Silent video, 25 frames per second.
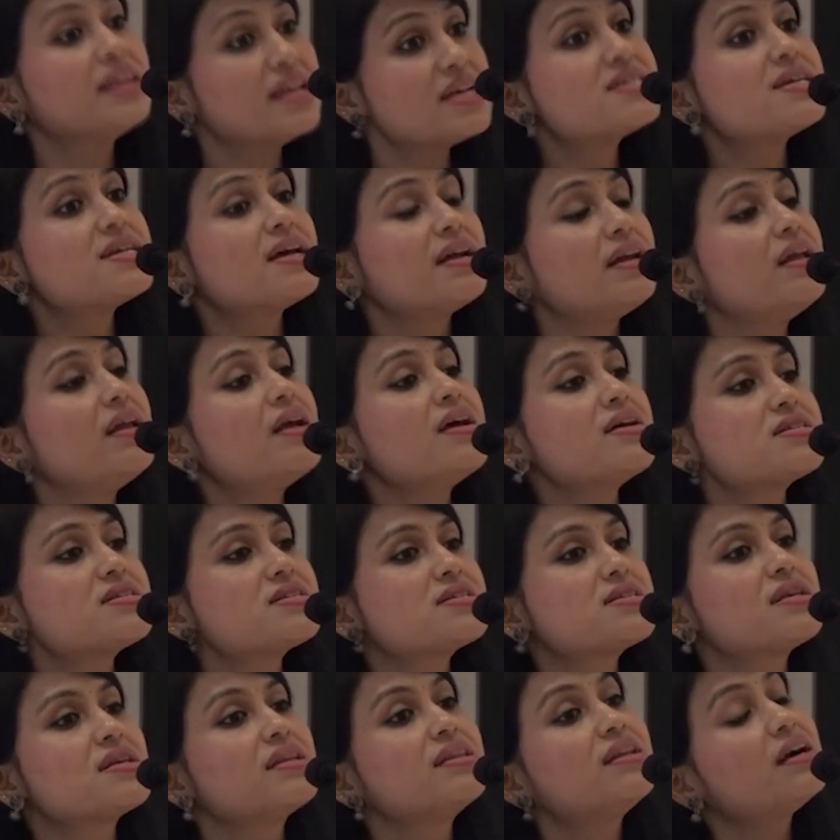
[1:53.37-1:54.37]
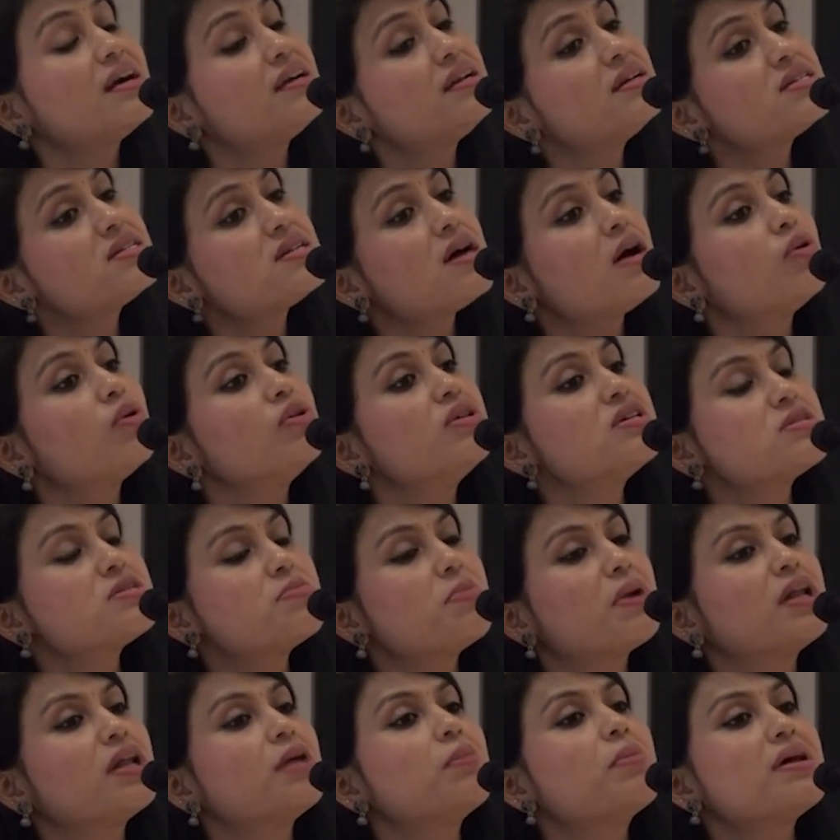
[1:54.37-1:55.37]
They said yes. That is how this
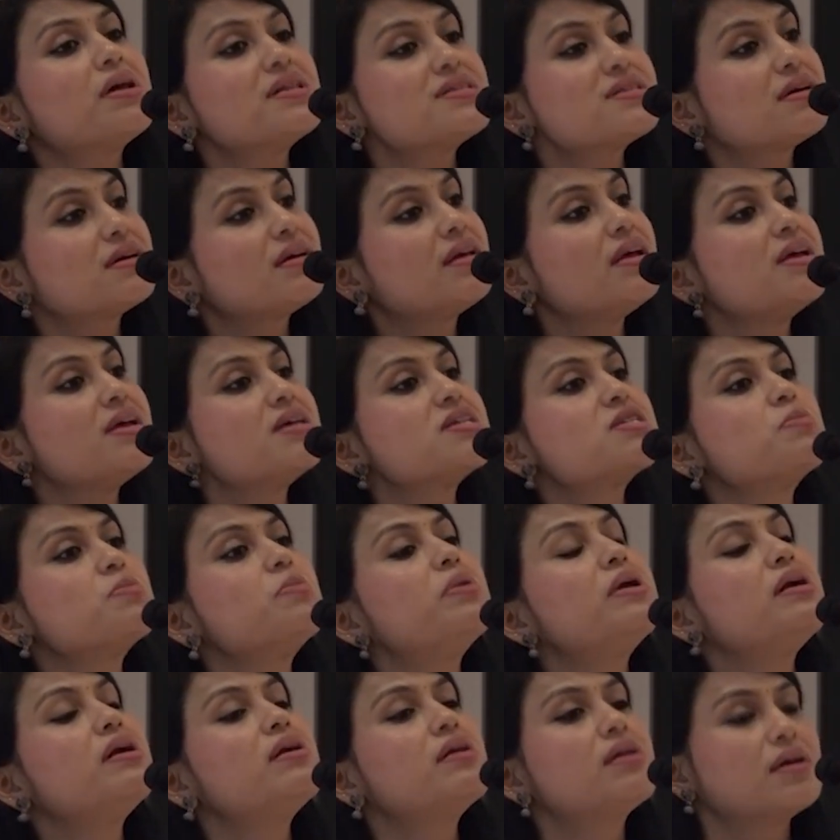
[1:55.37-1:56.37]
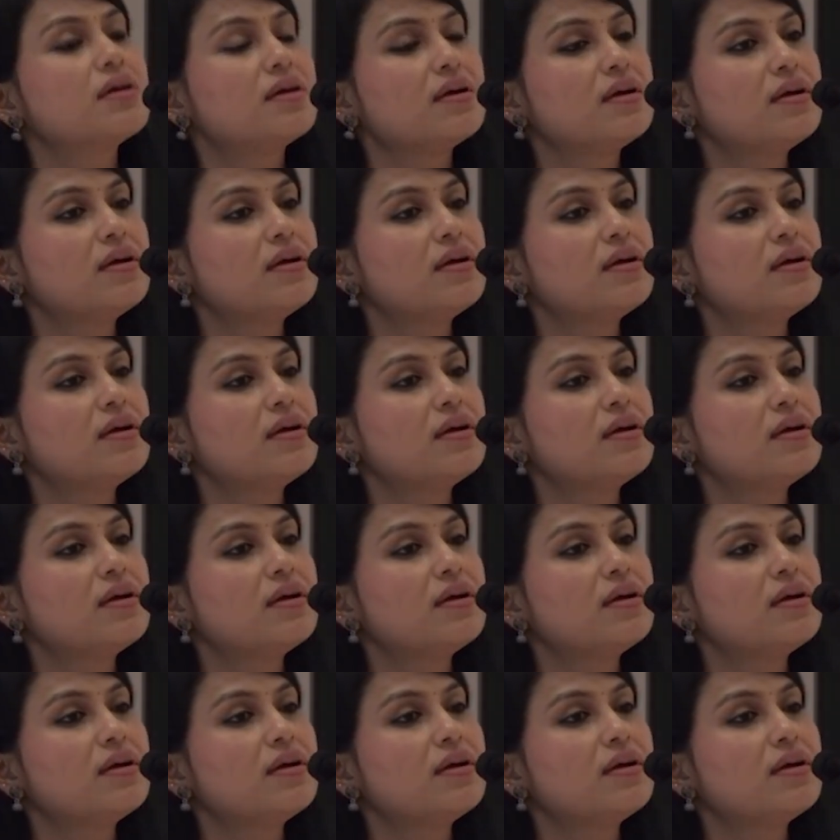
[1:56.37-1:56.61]
Manipal Sakhi is built.